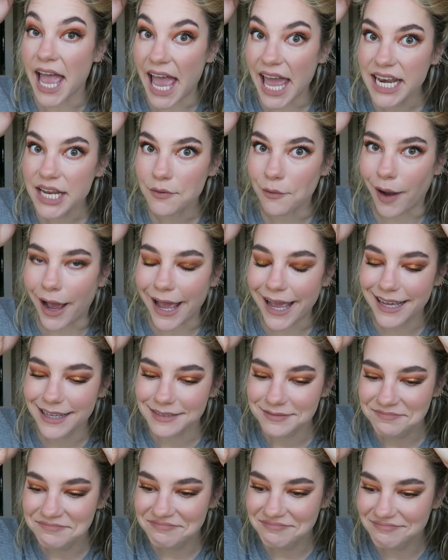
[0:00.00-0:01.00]
Anyway,
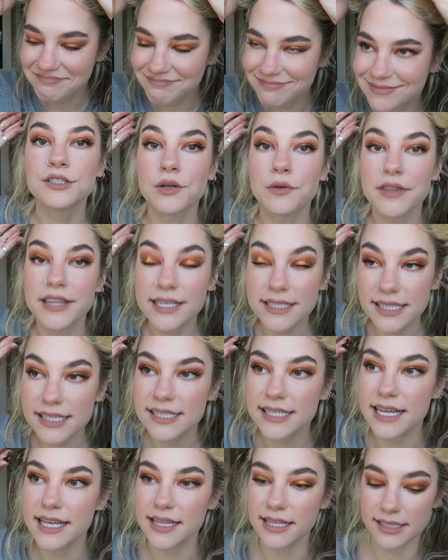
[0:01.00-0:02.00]
so this is
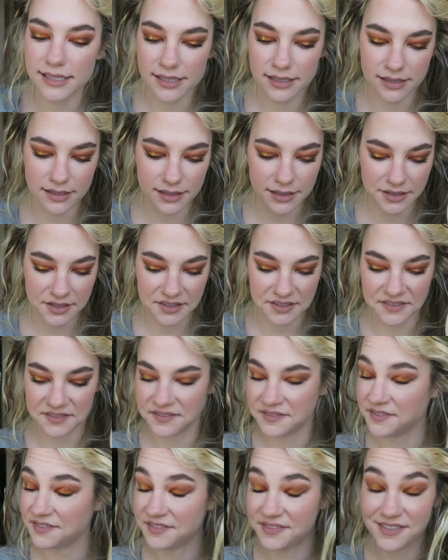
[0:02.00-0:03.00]
it. This is the
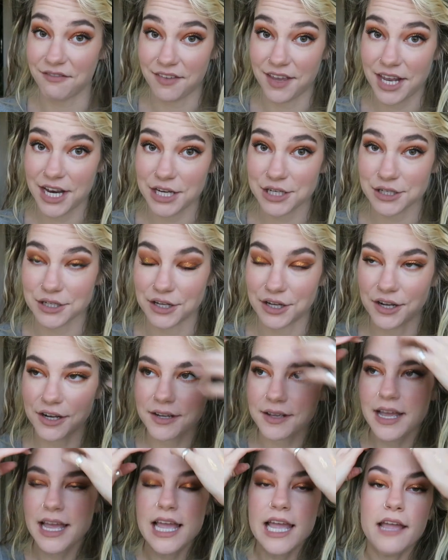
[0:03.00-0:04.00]
finished look.
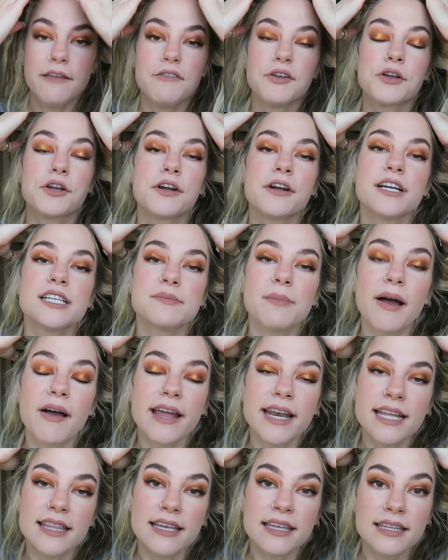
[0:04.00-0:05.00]
If you're curious about
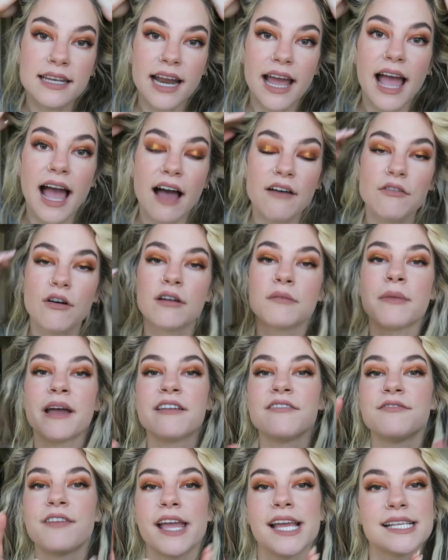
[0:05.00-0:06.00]
anything that I have on my
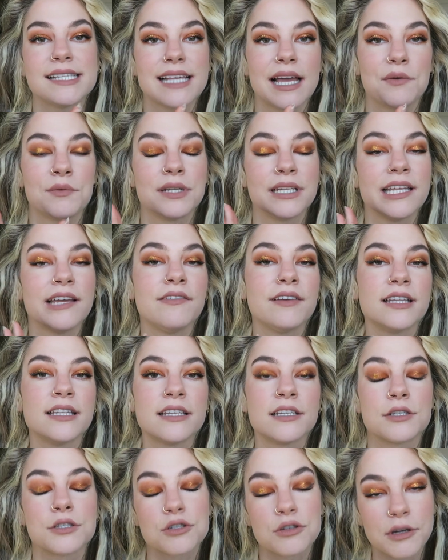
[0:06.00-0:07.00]
face, I will leave it in the
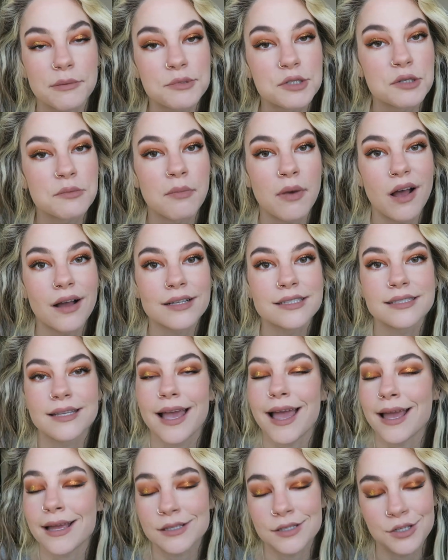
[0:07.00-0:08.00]
description box
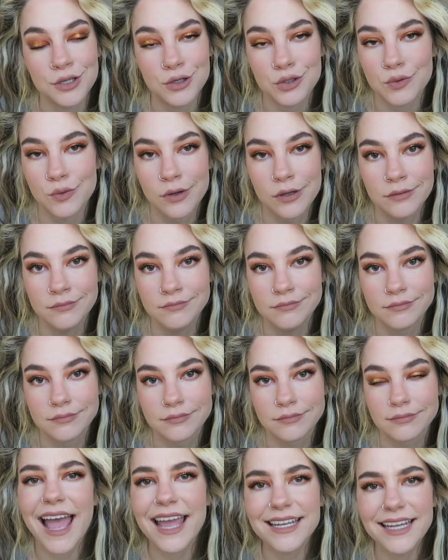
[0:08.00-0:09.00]
as usual. And
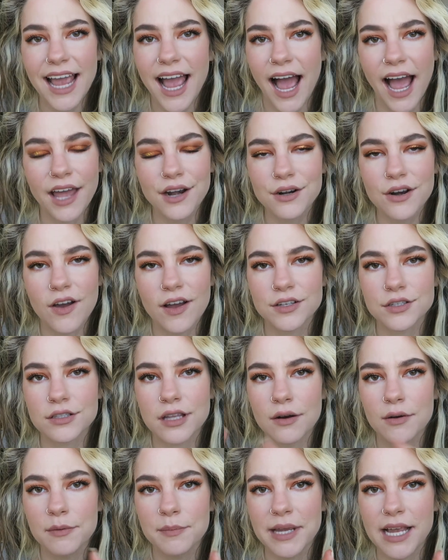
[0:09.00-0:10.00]
yeah, I don't know, I just
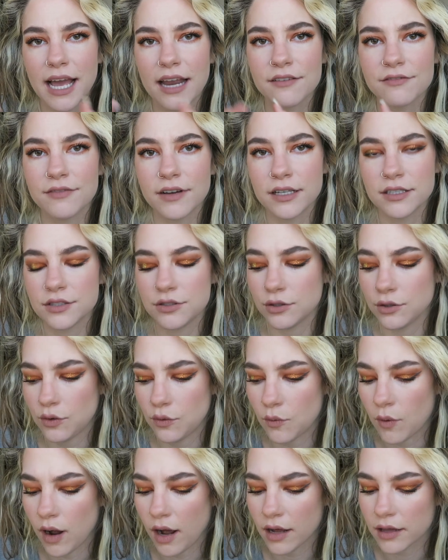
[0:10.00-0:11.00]
thought it would be kind of fun to
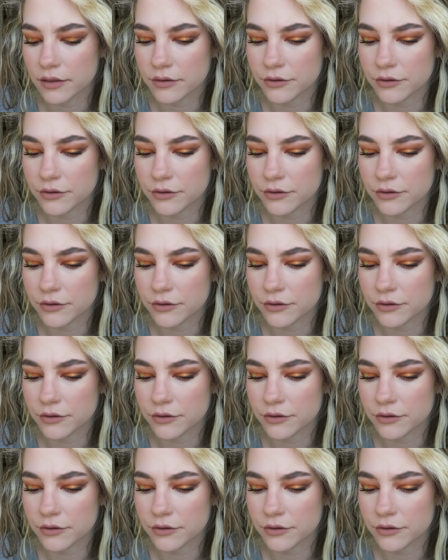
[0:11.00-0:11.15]
walk